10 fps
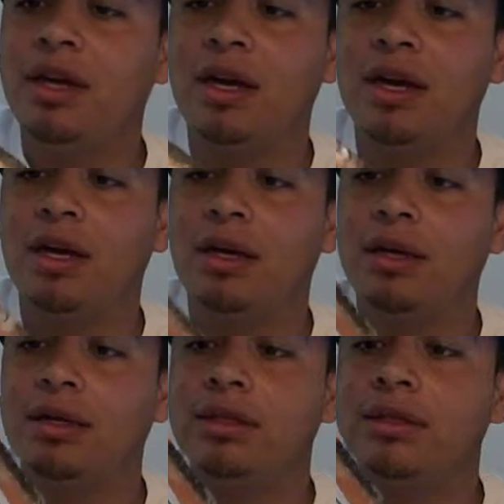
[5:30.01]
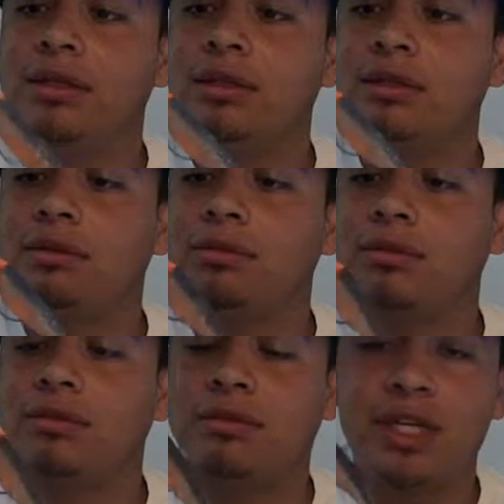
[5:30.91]
Uh,
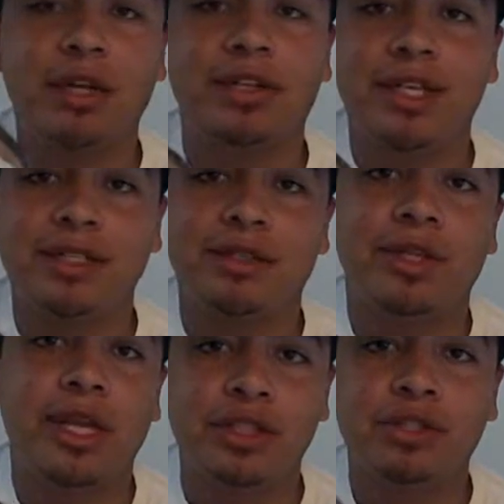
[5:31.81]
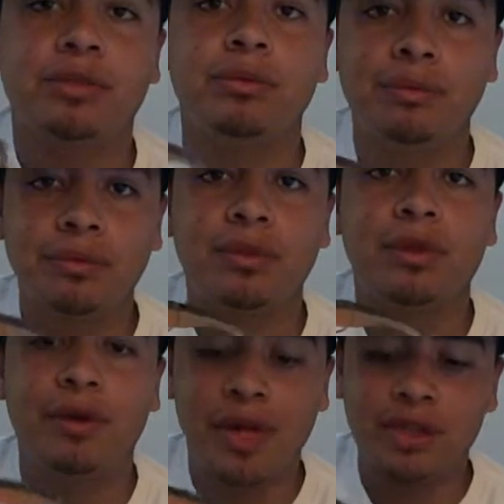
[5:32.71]
telling you guys, they'll catch you,
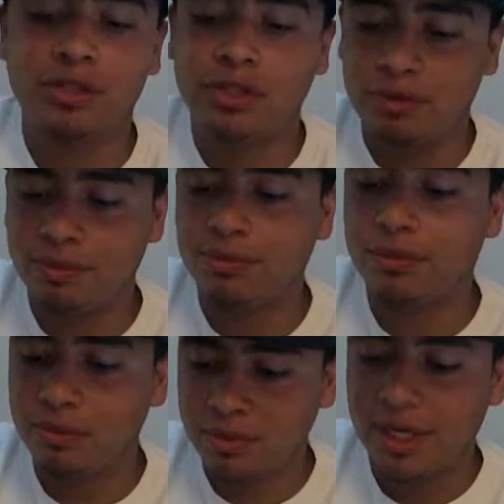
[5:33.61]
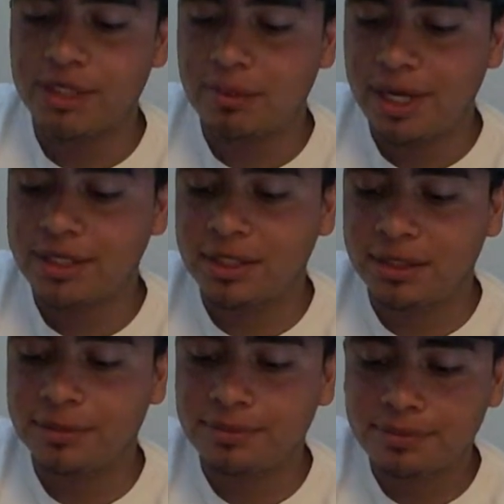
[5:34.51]
they'll catch you some nice bass
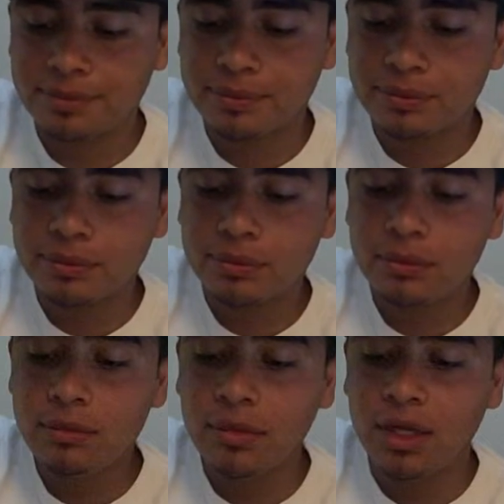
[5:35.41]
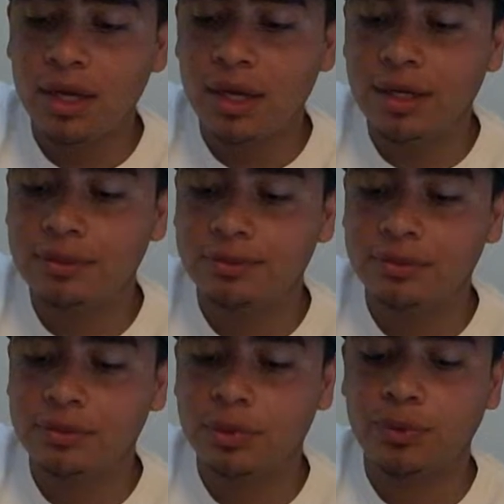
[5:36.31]
there. Um,
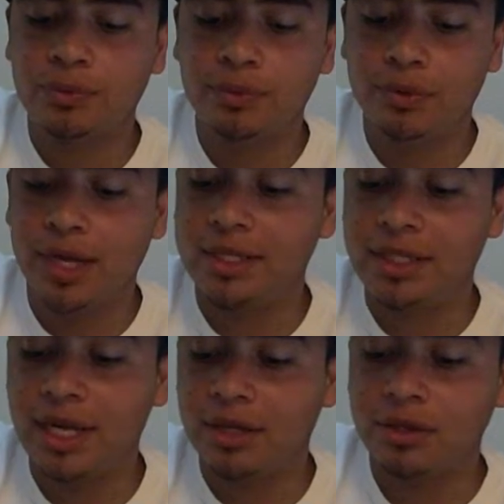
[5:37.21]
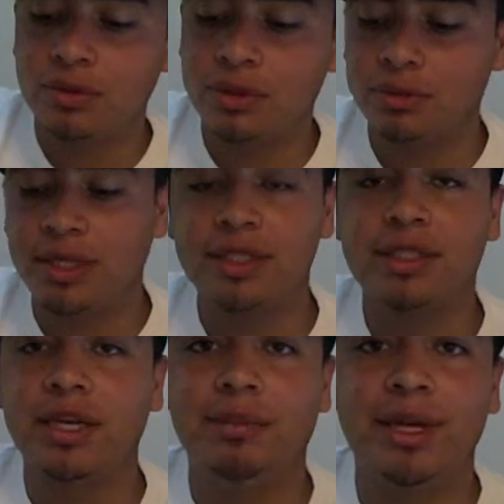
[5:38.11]
some nice calicos, some nice
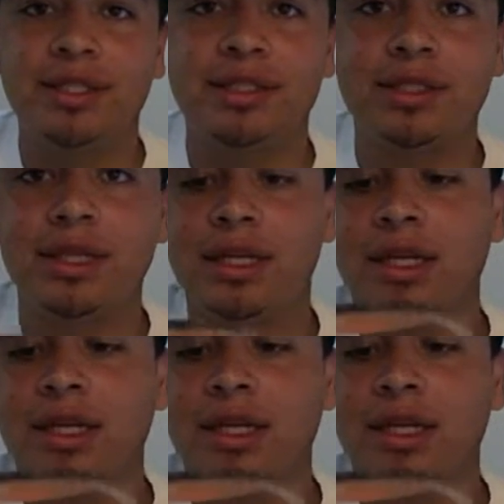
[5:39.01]
sand bass.